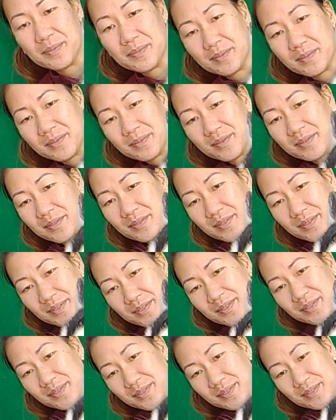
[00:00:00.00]
And he's super
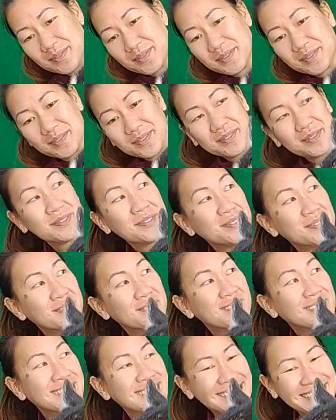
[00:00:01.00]
sweet. He just wants to be
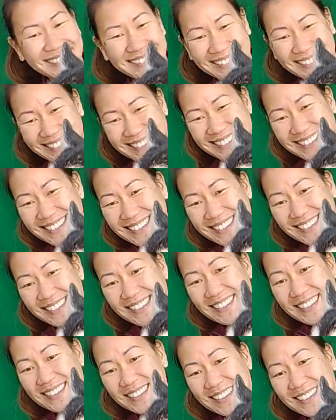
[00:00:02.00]
by his person. So
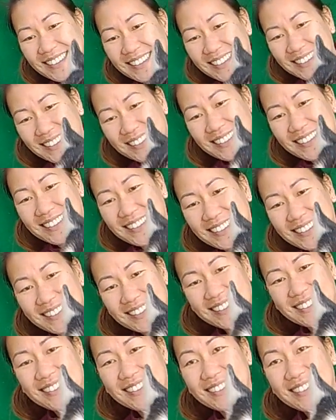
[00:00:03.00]
probably another
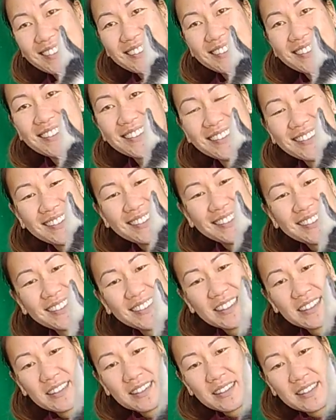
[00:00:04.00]
reason why he escaped is
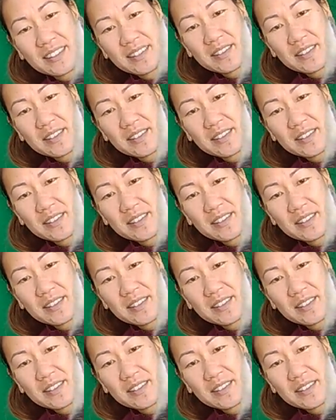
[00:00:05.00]
that he